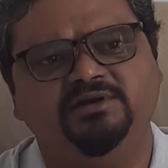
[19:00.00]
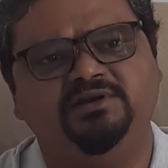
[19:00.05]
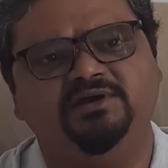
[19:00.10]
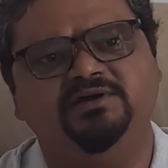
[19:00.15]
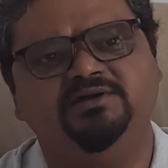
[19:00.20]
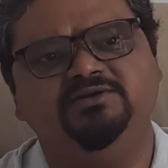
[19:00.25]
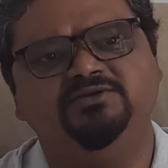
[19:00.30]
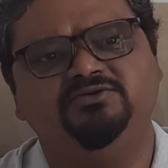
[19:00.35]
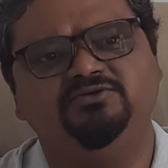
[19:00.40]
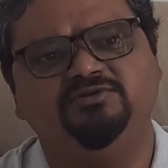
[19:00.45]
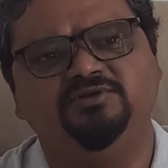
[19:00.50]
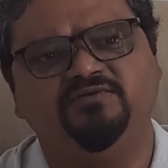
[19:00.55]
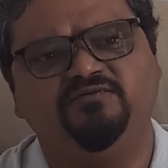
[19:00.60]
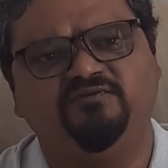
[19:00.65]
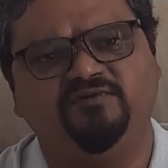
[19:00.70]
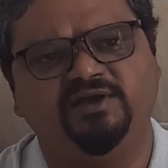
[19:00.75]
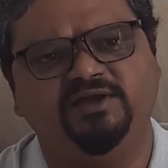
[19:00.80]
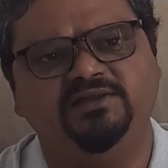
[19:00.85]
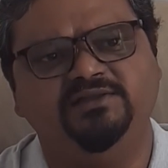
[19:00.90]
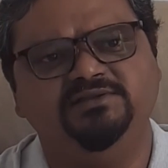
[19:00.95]
Return to the
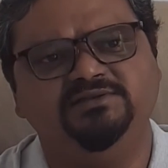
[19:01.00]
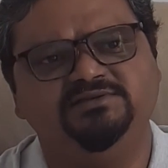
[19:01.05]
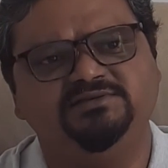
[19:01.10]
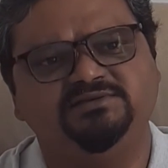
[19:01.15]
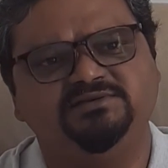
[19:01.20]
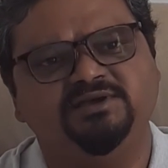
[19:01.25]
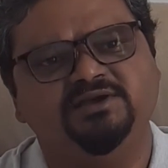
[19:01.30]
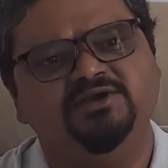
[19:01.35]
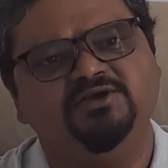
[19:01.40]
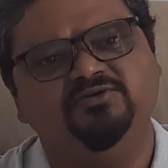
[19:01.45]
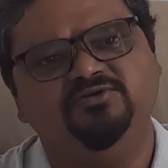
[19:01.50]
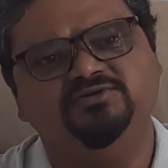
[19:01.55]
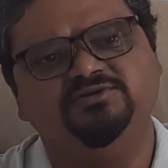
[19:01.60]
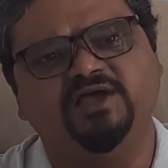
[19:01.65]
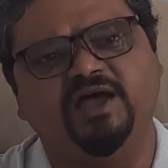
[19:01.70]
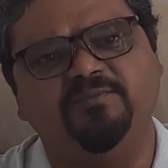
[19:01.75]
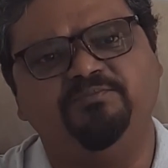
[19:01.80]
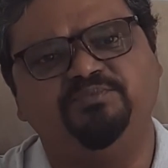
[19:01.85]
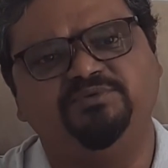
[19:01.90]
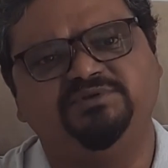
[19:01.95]
friends whose
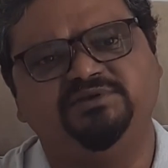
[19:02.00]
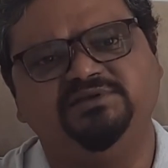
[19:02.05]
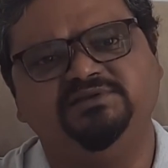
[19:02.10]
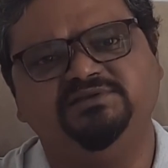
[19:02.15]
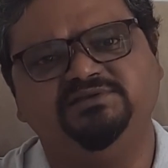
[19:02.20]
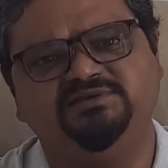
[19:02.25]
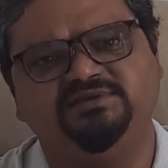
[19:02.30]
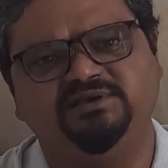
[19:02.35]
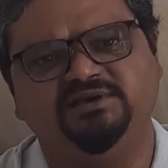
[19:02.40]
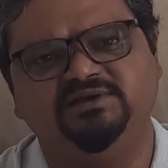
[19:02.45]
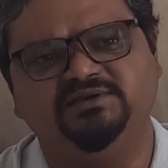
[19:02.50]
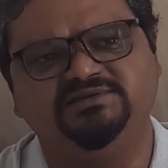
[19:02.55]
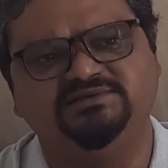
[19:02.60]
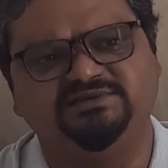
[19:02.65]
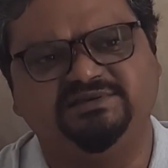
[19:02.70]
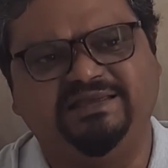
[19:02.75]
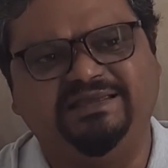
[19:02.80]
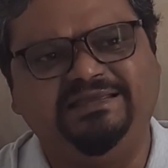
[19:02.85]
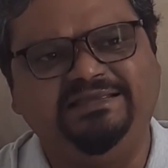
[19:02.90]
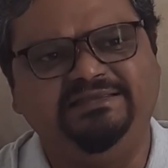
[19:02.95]
absence here
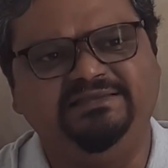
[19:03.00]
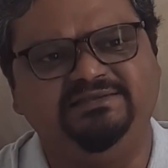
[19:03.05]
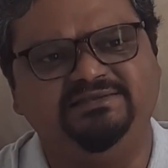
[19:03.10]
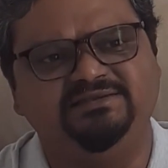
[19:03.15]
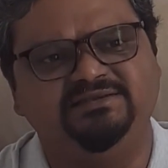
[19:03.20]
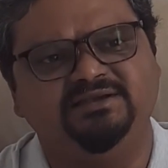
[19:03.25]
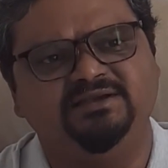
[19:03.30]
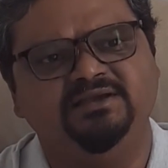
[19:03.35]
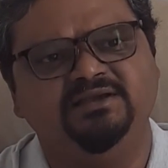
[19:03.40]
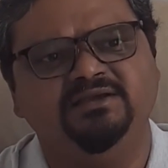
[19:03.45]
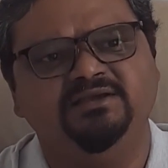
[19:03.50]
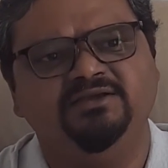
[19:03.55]
stings,